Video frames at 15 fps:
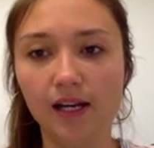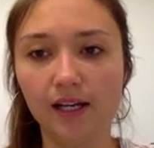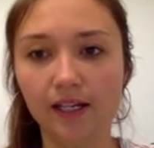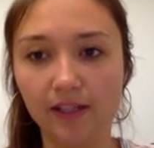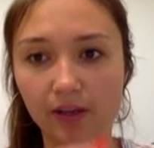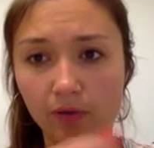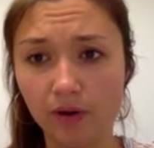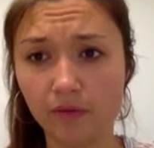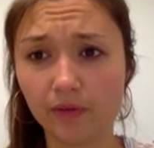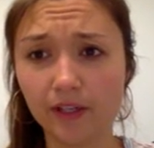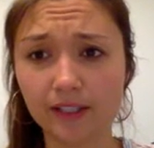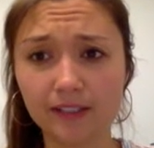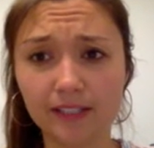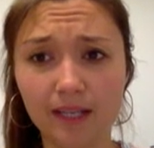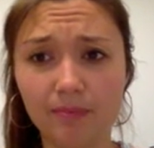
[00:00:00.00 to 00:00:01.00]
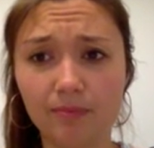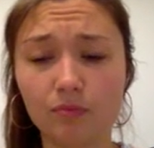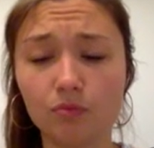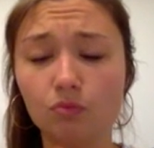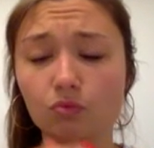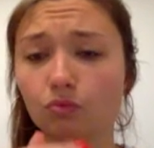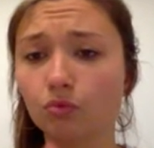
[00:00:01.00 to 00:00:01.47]
and they went real deep
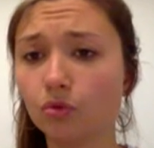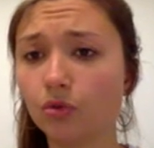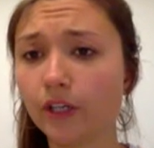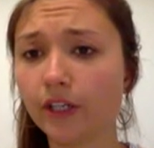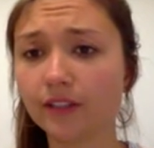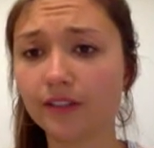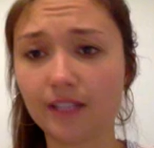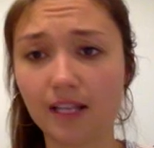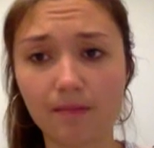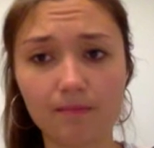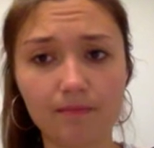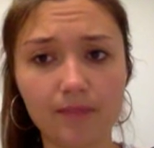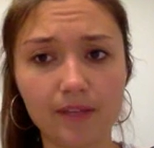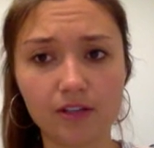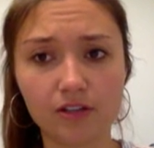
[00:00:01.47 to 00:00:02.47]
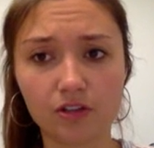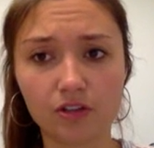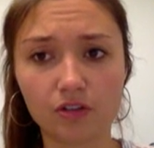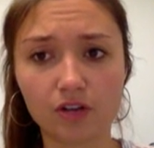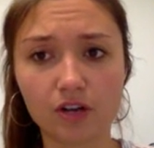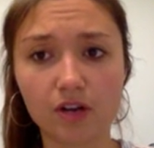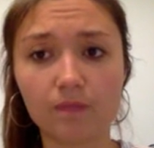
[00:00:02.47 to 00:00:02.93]
into the
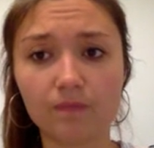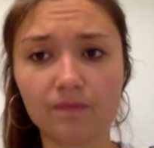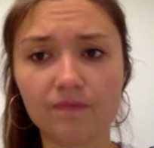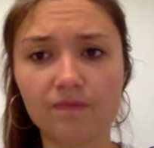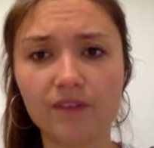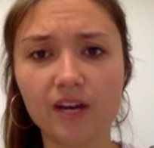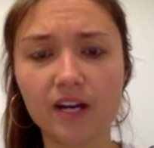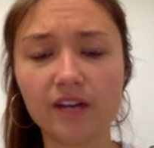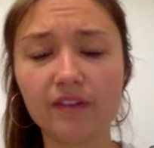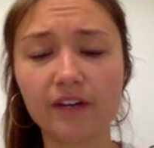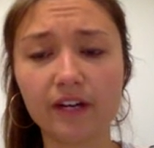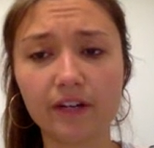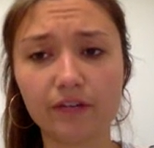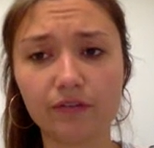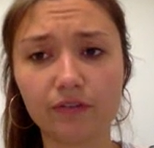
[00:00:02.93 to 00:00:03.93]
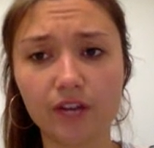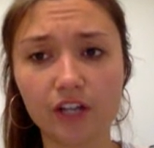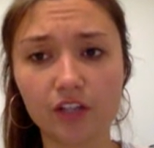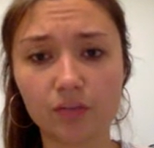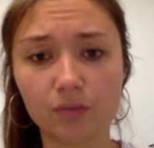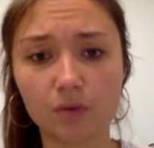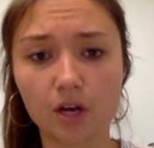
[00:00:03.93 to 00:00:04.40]
ground. Very, very
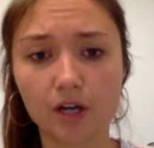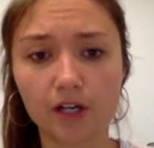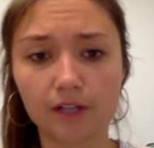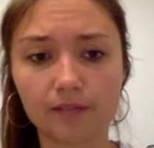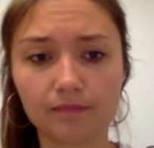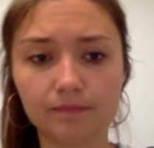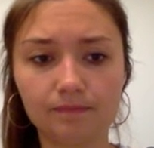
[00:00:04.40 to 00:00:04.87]
fresh water.